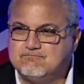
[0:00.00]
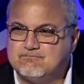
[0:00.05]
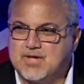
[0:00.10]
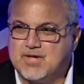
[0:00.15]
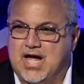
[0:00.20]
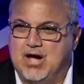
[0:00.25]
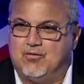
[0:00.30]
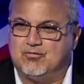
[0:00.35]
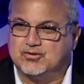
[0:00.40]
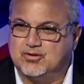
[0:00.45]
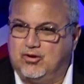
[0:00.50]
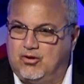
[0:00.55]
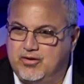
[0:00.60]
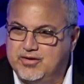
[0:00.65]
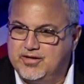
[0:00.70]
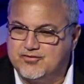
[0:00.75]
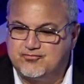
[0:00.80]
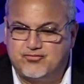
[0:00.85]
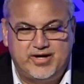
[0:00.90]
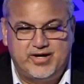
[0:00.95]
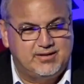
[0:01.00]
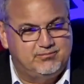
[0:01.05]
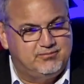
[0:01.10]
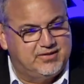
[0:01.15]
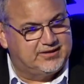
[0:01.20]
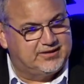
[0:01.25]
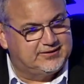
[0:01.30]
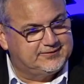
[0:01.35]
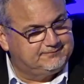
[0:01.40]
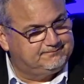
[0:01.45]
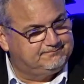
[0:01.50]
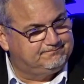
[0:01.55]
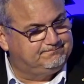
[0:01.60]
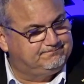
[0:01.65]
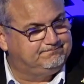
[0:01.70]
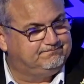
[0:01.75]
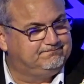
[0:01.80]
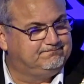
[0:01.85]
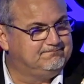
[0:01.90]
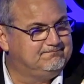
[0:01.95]
I was on the treadmill,
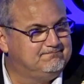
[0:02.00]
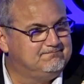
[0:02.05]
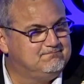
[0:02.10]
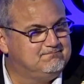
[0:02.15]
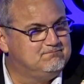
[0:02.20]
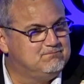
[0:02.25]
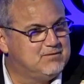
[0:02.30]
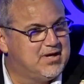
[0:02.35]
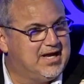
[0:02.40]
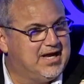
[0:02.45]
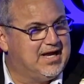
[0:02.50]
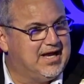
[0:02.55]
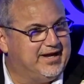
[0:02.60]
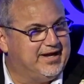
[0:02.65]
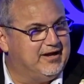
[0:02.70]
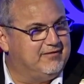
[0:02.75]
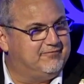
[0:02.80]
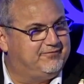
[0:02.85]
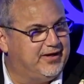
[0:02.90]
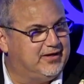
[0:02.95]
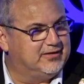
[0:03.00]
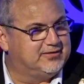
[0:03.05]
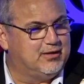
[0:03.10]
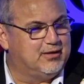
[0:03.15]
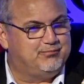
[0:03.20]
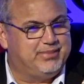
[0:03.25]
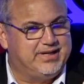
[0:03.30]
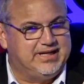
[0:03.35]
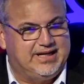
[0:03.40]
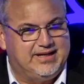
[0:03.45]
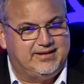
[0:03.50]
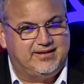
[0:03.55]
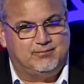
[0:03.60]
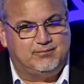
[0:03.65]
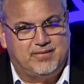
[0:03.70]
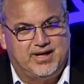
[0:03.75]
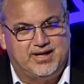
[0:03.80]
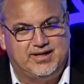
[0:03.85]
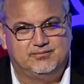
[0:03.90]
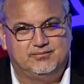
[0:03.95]
and I felt a pain in
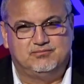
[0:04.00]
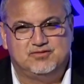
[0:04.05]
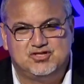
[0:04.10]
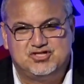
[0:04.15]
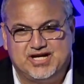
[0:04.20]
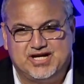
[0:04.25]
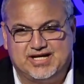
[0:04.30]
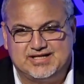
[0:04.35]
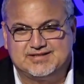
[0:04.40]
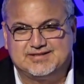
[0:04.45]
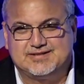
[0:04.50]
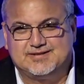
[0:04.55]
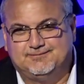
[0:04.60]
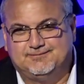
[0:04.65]
my chest.